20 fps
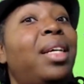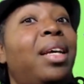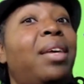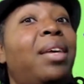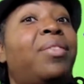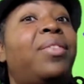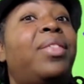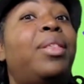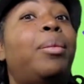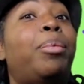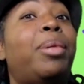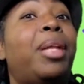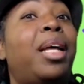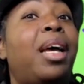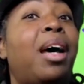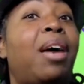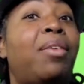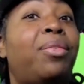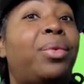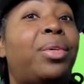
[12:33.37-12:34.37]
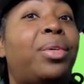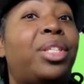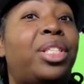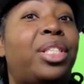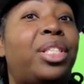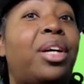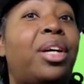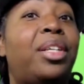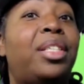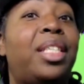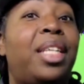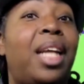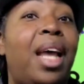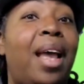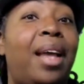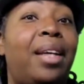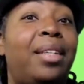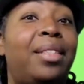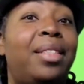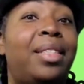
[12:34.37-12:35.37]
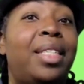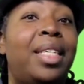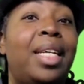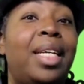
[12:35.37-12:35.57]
if the playoff were to start today.